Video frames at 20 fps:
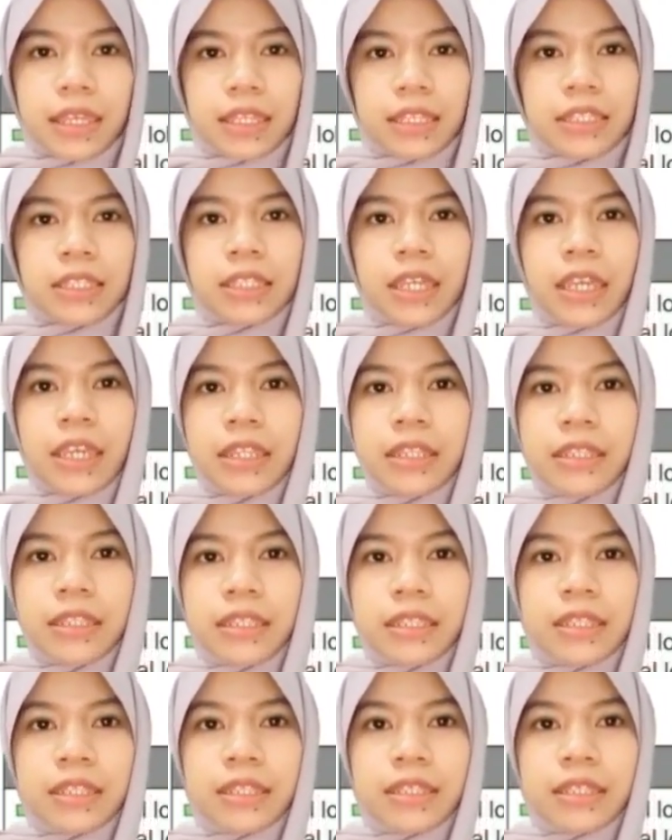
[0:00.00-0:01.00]
And then
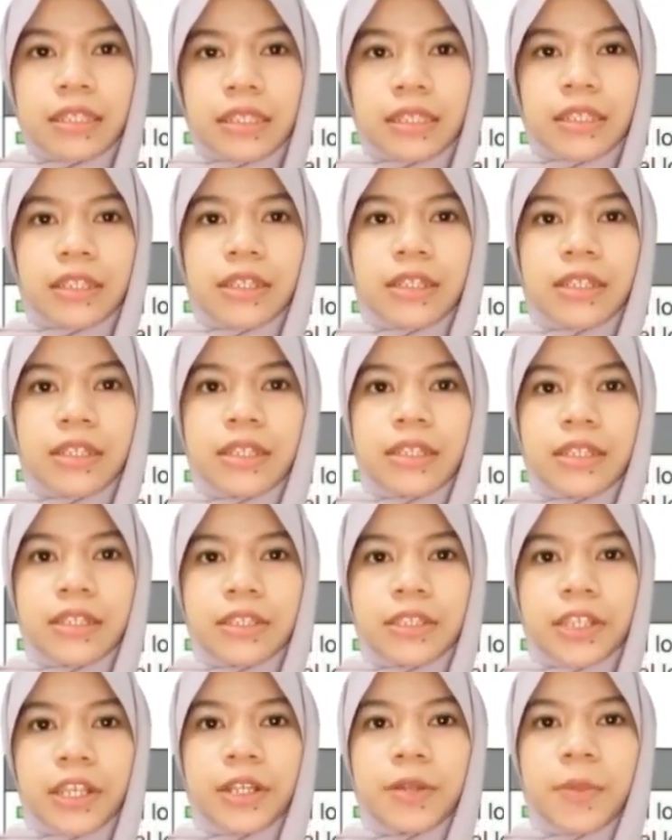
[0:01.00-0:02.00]
the
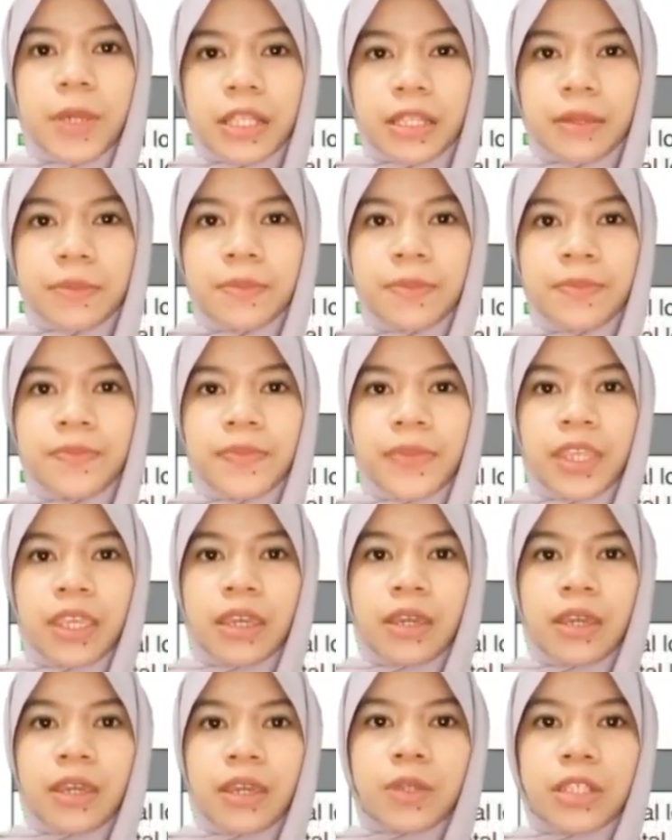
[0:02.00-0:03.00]
cerebellum,
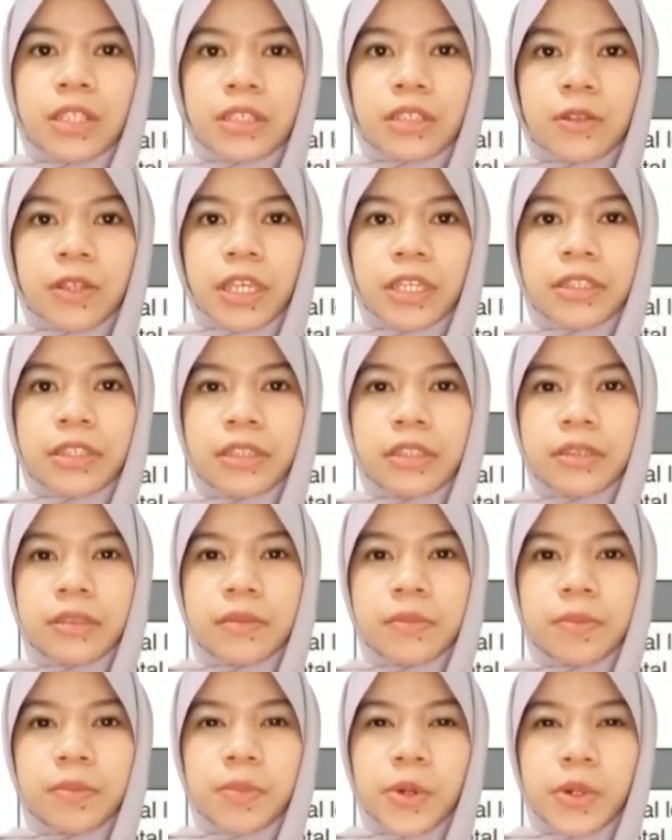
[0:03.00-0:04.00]
which is located
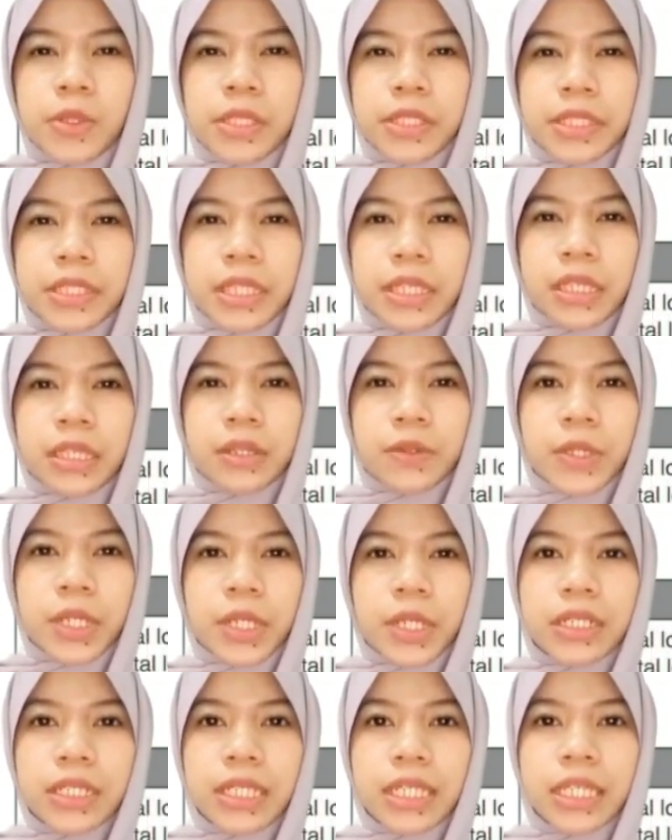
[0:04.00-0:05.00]

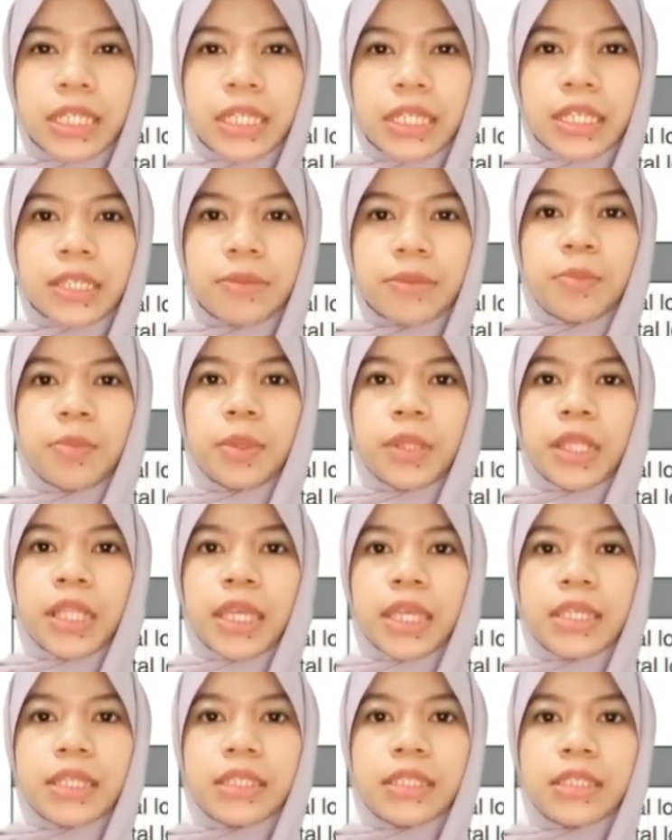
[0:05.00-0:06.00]
posteriorly, it
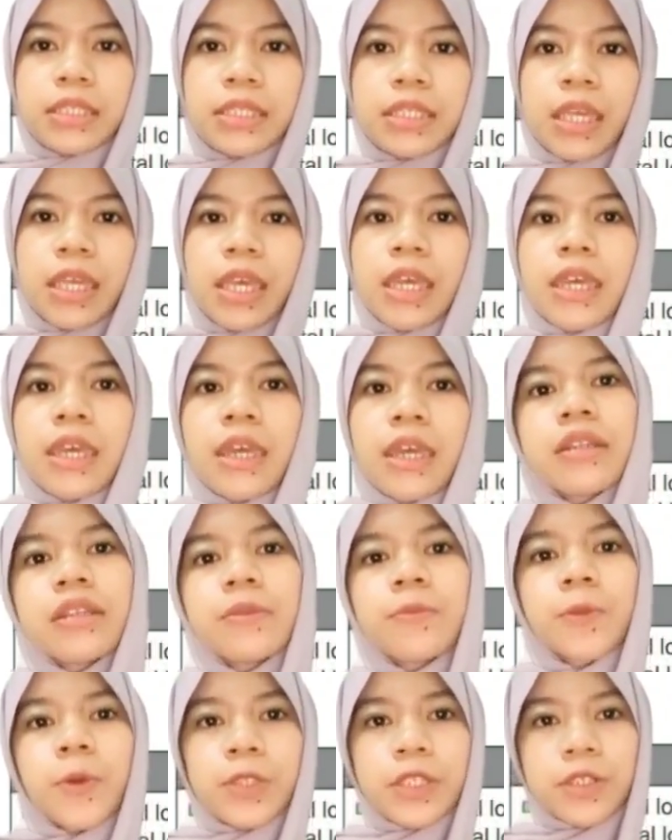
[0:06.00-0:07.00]
plays an
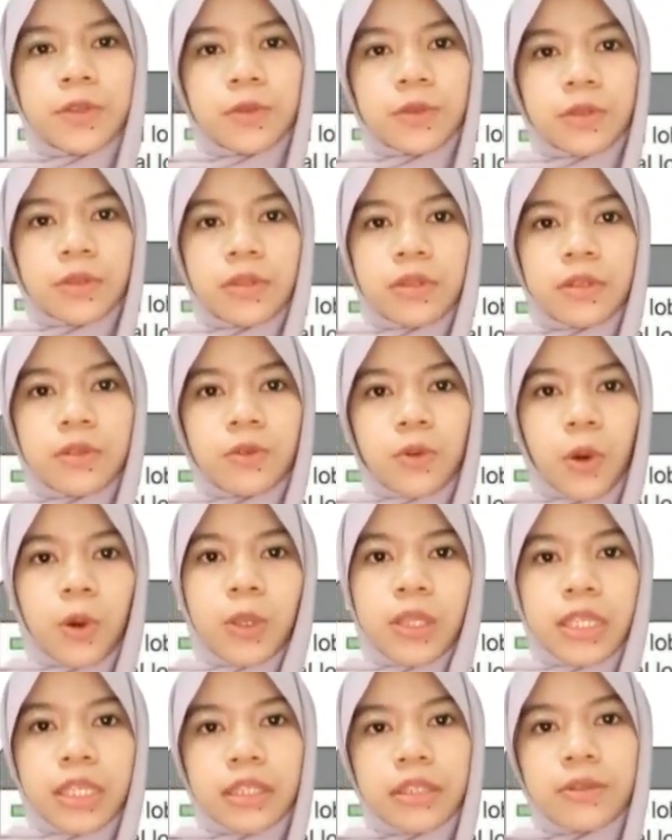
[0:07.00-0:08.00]
important
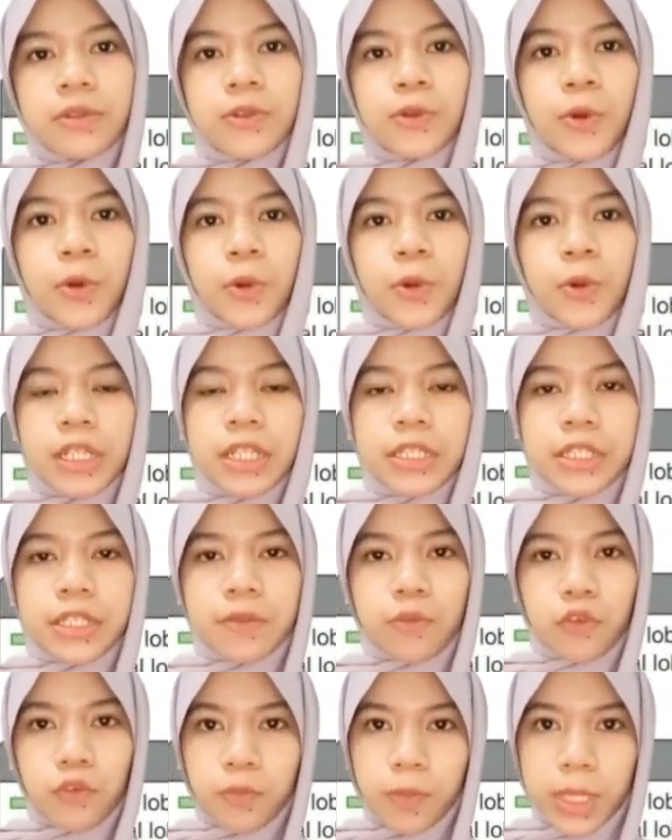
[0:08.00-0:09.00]
role in
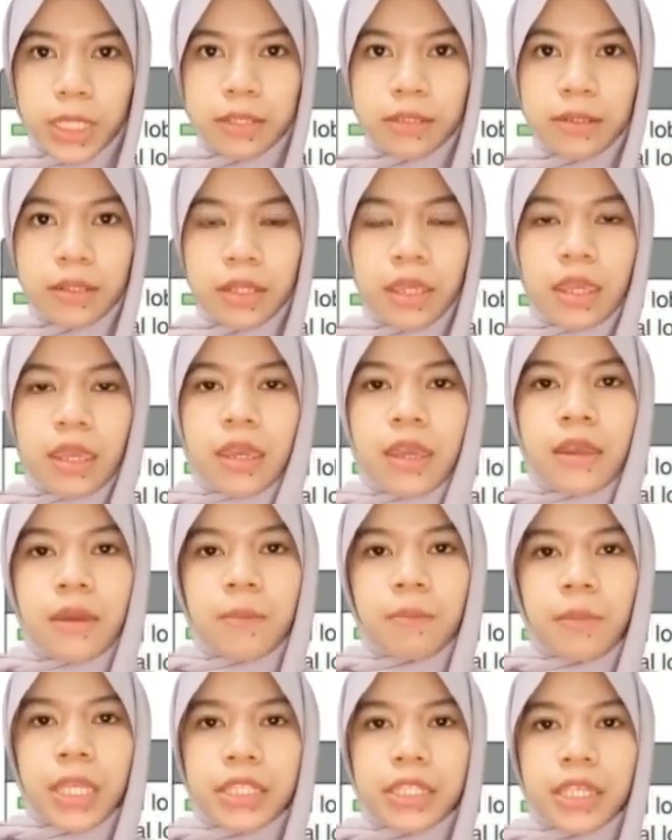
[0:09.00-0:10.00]
coordinating movement,
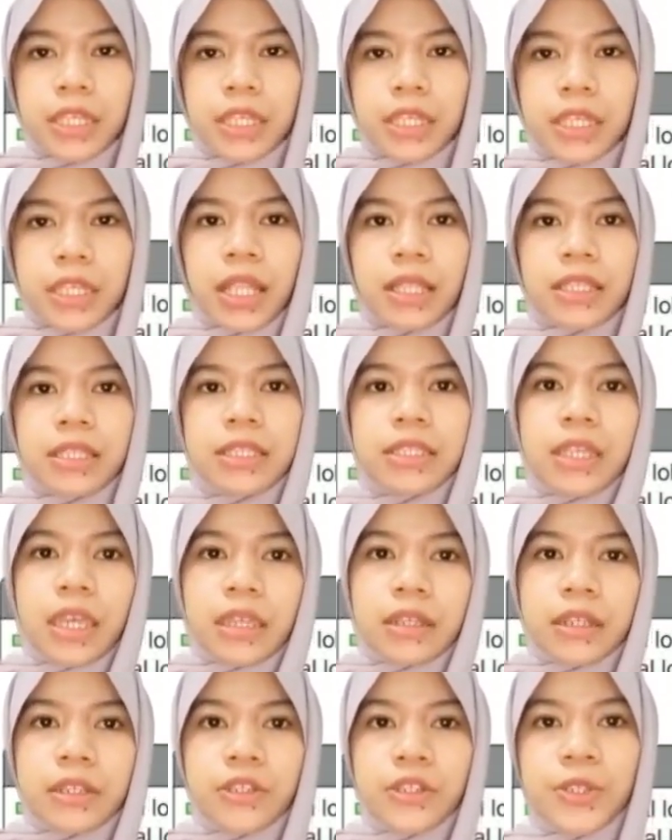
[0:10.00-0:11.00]
maintaining balance,
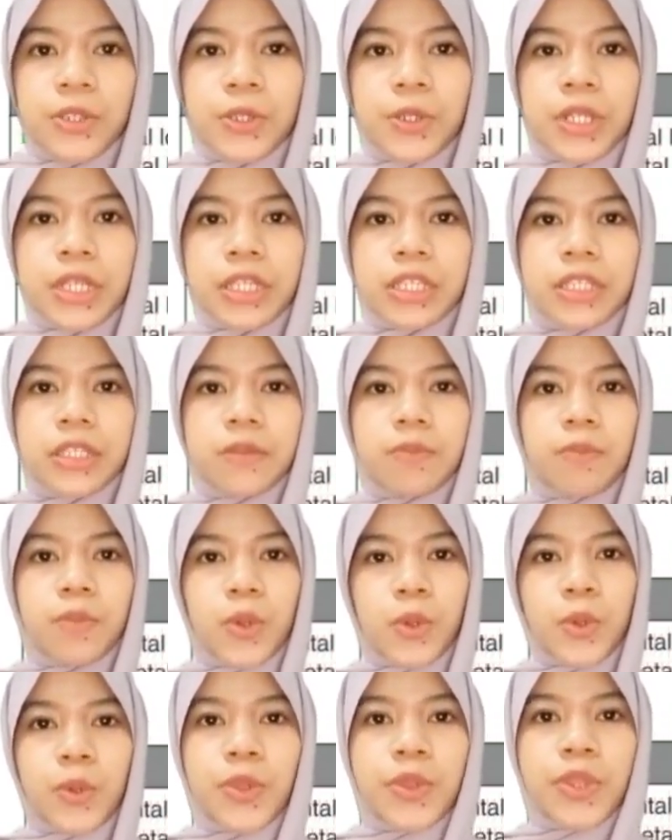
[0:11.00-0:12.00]
and ensuring
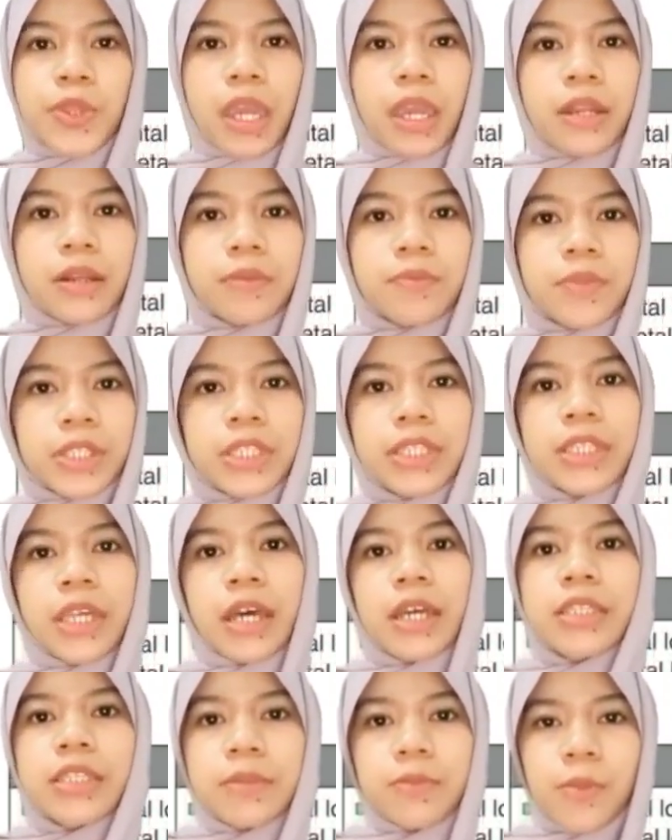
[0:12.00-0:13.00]
smooth and
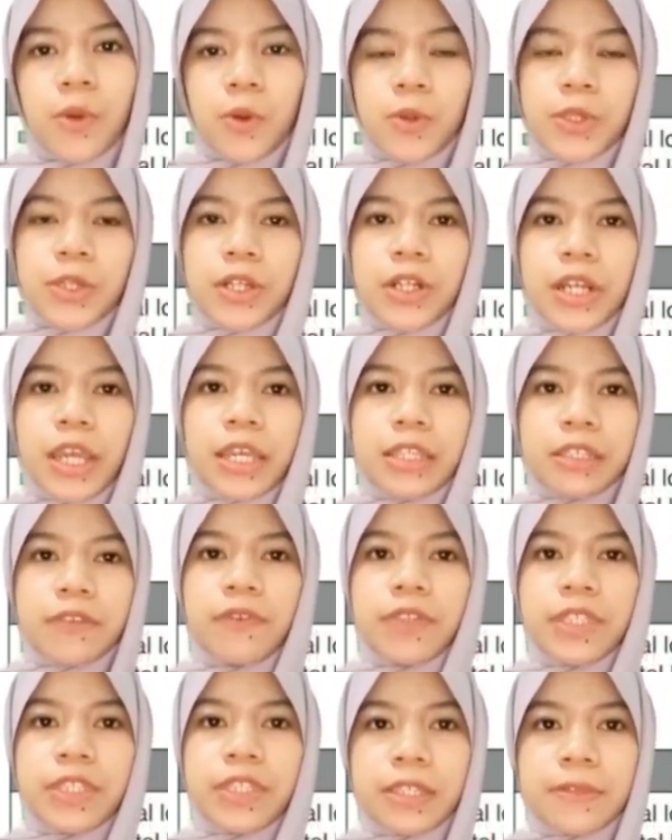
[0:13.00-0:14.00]
precise motor
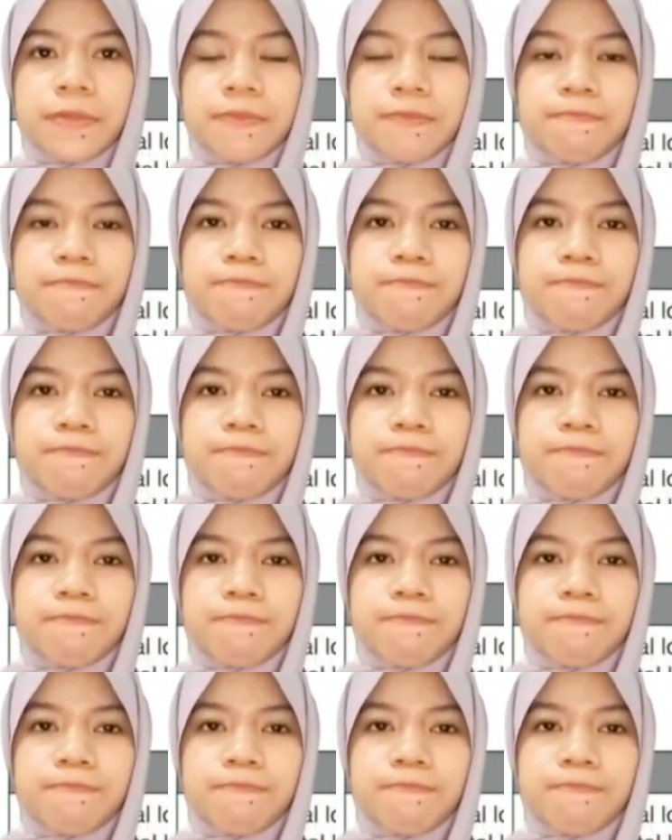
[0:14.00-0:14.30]
activity.